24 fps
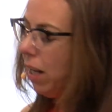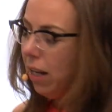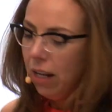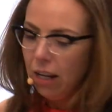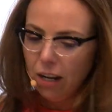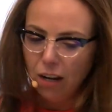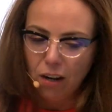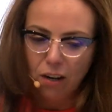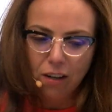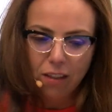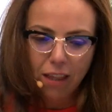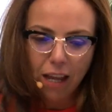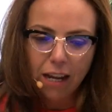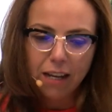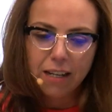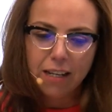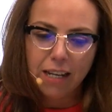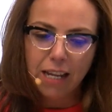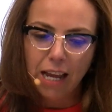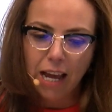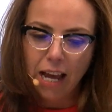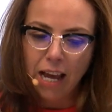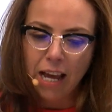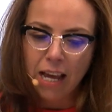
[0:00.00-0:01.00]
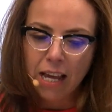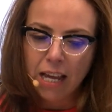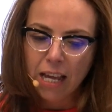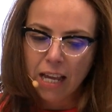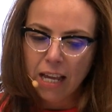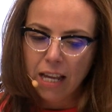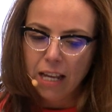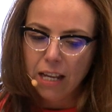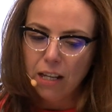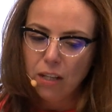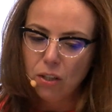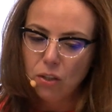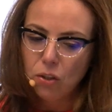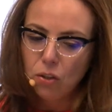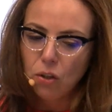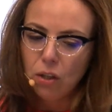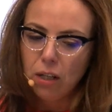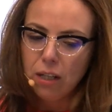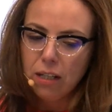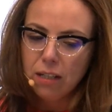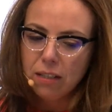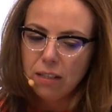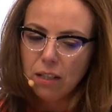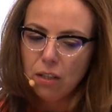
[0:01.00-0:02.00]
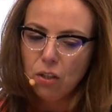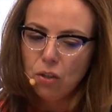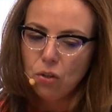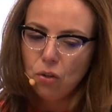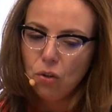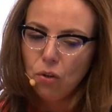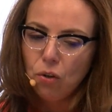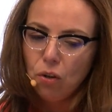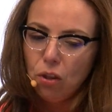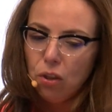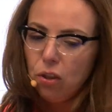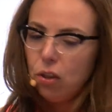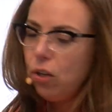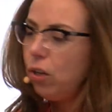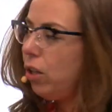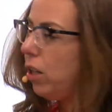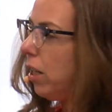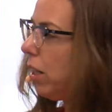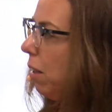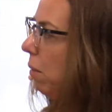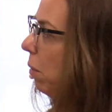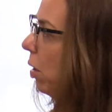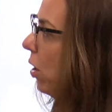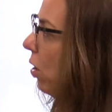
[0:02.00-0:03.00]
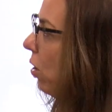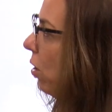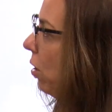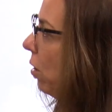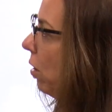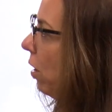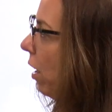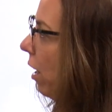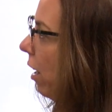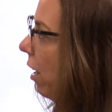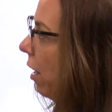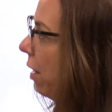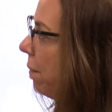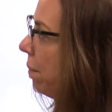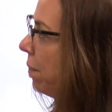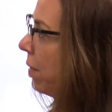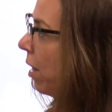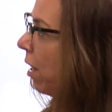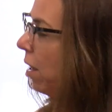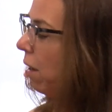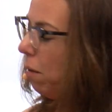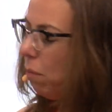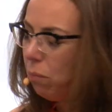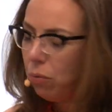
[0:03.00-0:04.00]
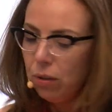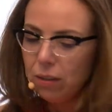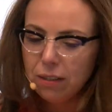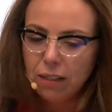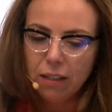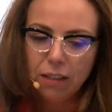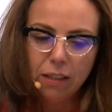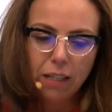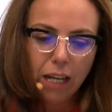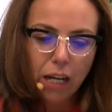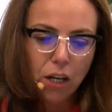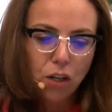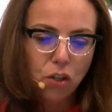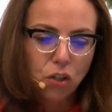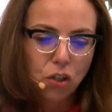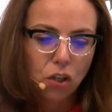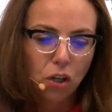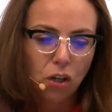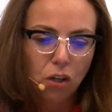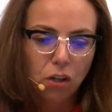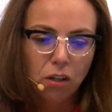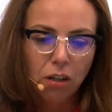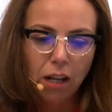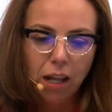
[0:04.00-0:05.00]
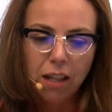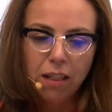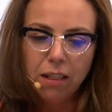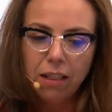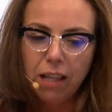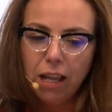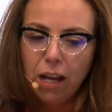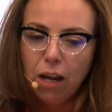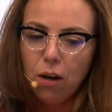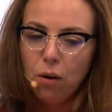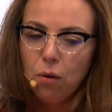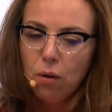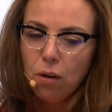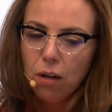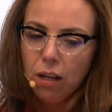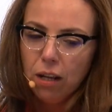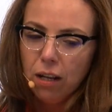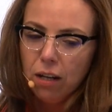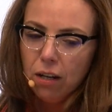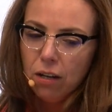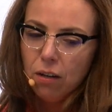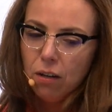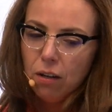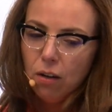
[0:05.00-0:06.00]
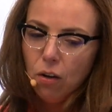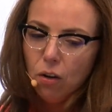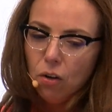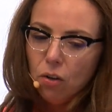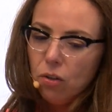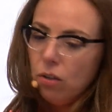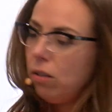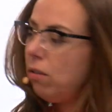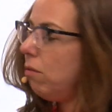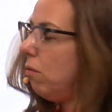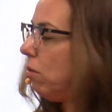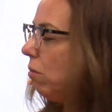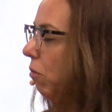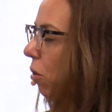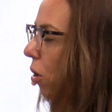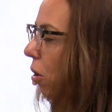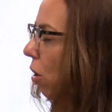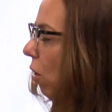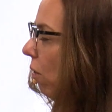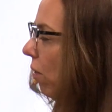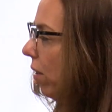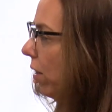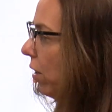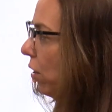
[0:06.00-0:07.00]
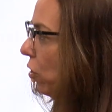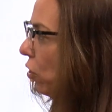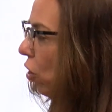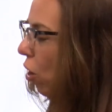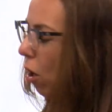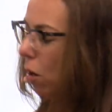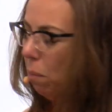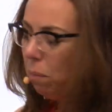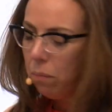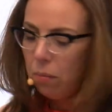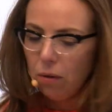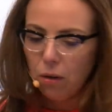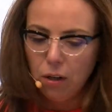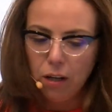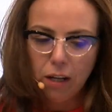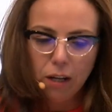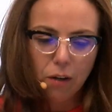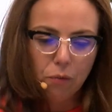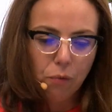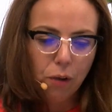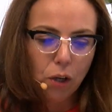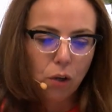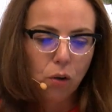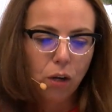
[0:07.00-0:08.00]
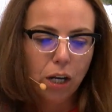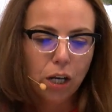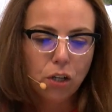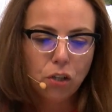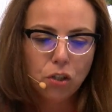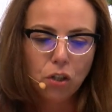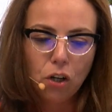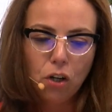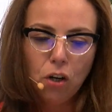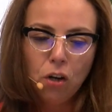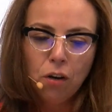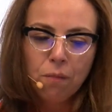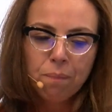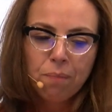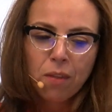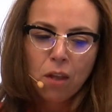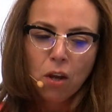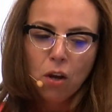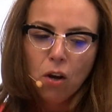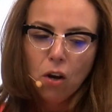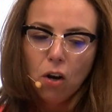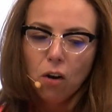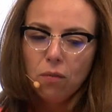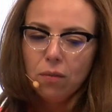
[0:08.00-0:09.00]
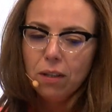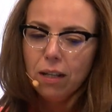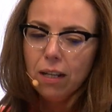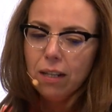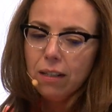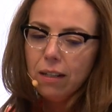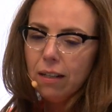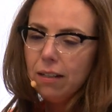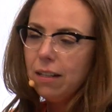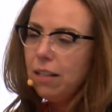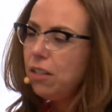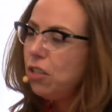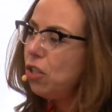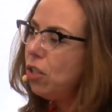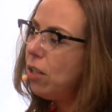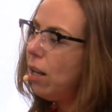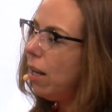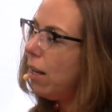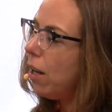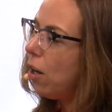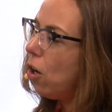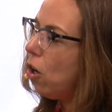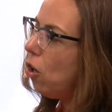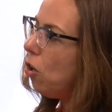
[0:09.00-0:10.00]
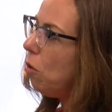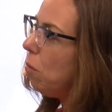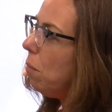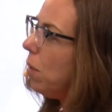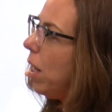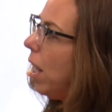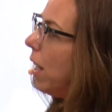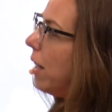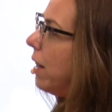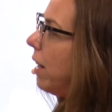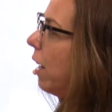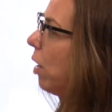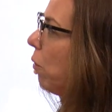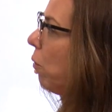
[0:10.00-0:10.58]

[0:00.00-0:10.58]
here. The idea is to listen to your 30-minute presentation and then on over-the-top regulation in the digital economy, and then